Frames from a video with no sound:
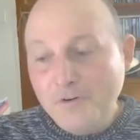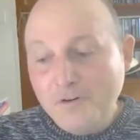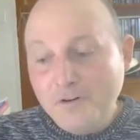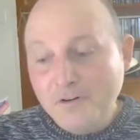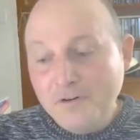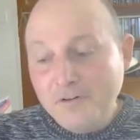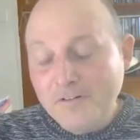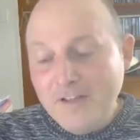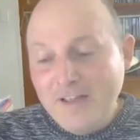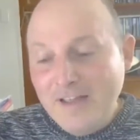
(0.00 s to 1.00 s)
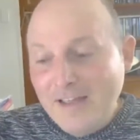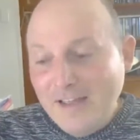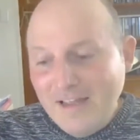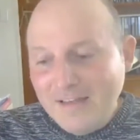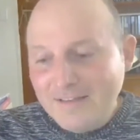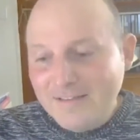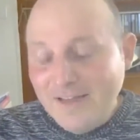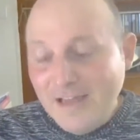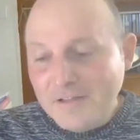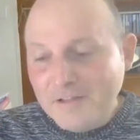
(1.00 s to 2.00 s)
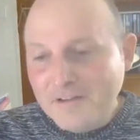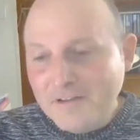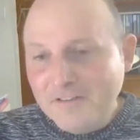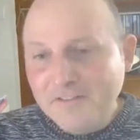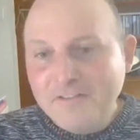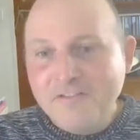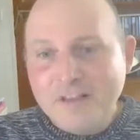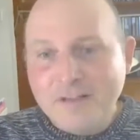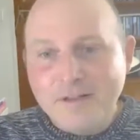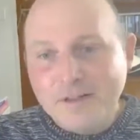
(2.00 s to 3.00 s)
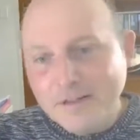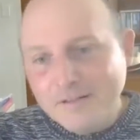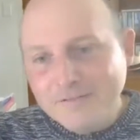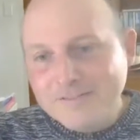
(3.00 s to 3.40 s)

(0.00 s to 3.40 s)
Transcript: work, it takes on different facets.